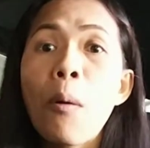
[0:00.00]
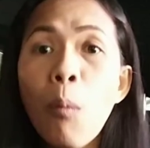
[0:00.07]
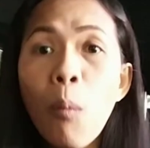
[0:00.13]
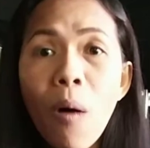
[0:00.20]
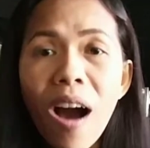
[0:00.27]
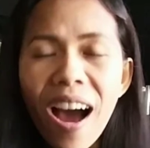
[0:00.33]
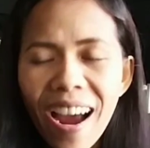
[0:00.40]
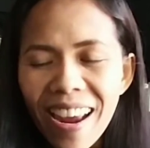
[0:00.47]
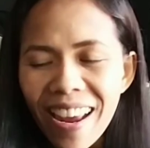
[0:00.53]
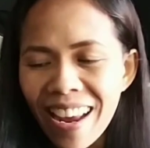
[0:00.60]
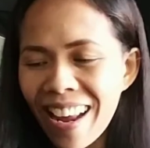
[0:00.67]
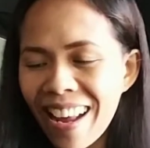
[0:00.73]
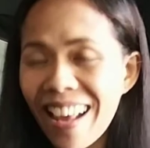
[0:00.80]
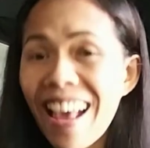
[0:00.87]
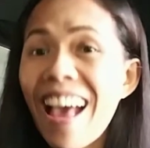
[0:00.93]

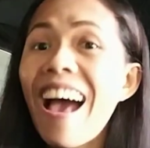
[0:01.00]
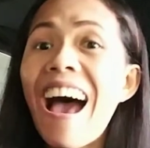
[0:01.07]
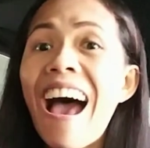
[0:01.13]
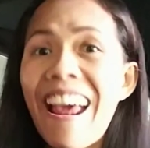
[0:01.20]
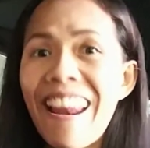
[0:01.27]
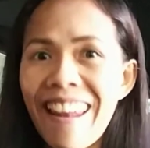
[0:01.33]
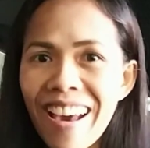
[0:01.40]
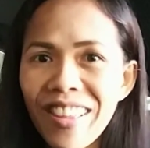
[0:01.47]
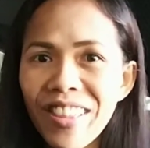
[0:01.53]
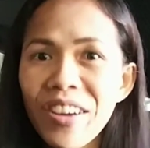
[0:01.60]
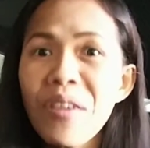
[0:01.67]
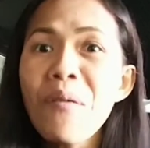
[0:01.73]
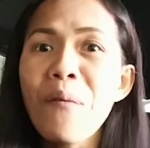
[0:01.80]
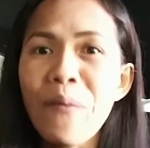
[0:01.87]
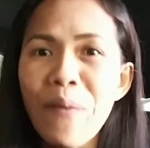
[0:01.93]
Why?
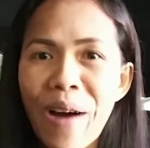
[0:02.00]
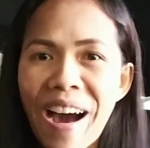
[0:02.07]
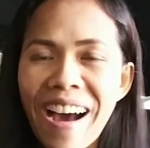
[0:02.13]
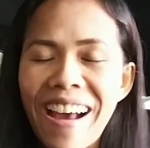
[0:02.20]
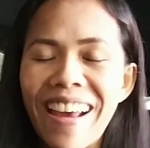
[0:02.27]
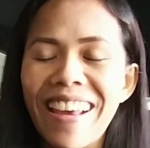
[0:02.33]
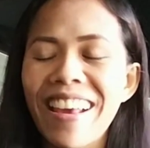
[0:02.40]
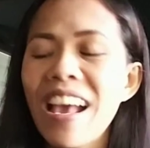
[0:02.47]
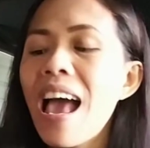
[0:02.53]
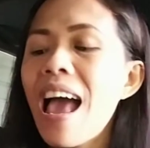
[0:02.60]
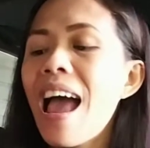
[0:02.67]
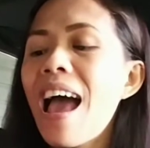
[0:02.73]
Another why.